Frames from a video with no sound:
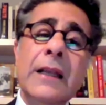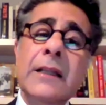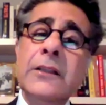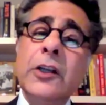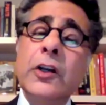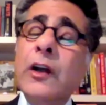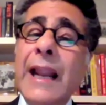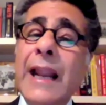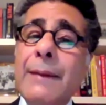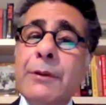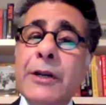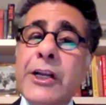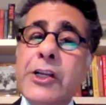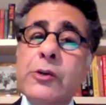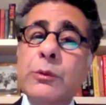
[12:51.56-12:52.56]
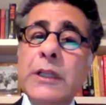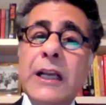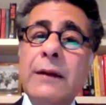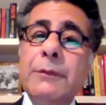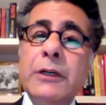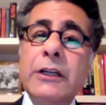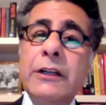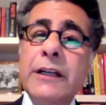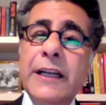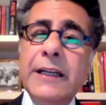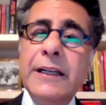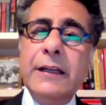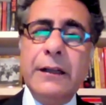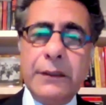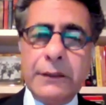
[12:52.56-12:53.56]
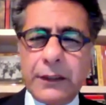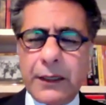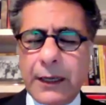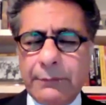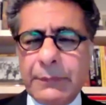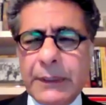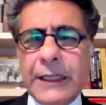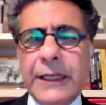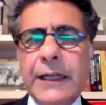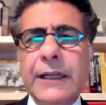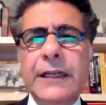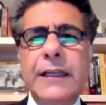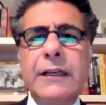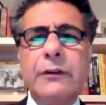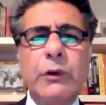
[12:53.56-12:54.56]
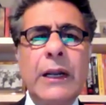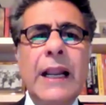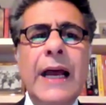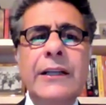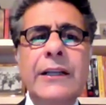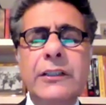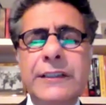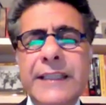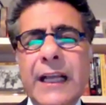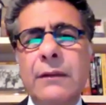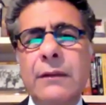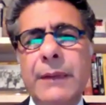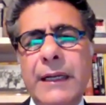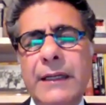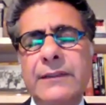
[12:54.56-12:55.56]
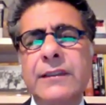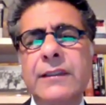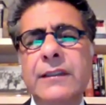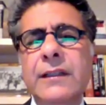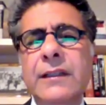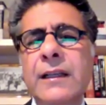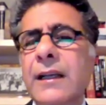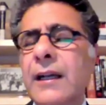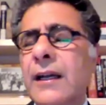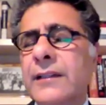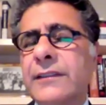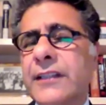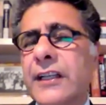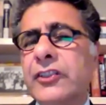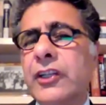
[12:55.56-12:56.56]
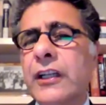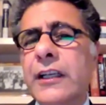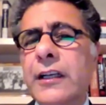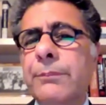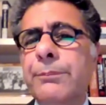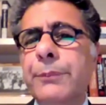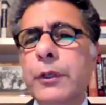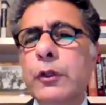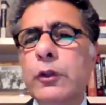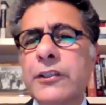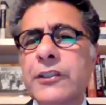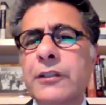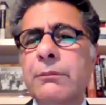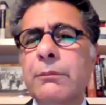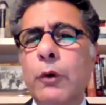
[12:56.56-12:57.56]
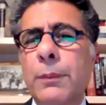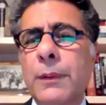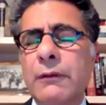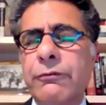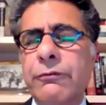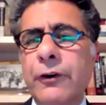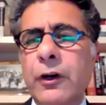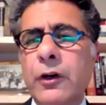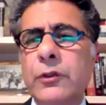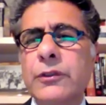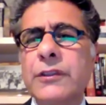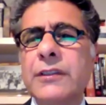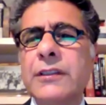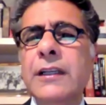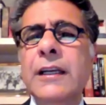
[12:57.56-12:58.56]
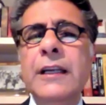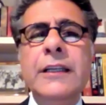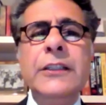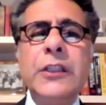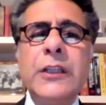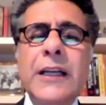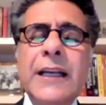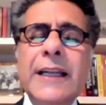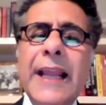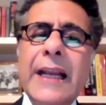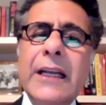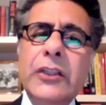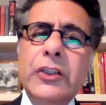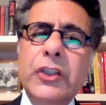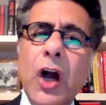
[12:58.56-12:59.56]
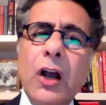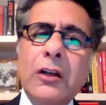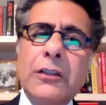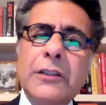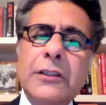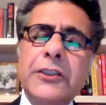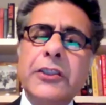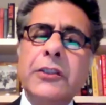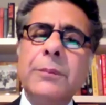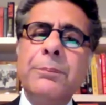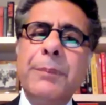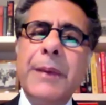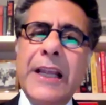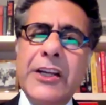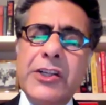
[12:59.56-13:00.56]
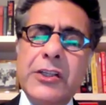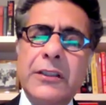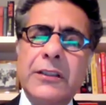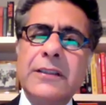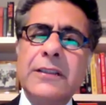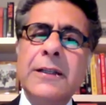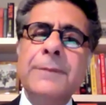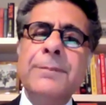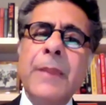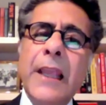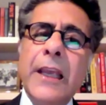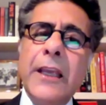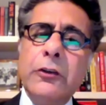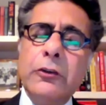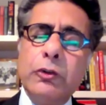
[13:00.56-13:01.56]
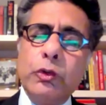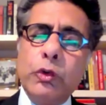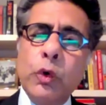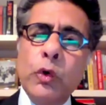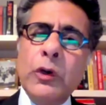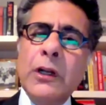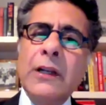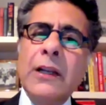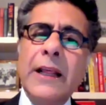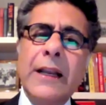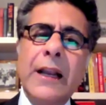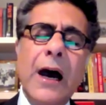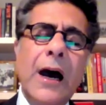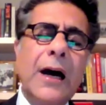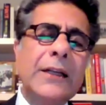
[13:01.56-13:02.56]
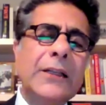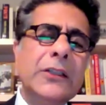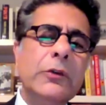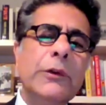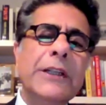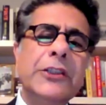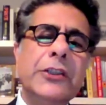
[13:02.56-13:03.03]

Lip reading: The collaboration with the government in India relied on telemedicine, essentially computers and mobile phones, to connect doctors to patients in rural and hard-to-reach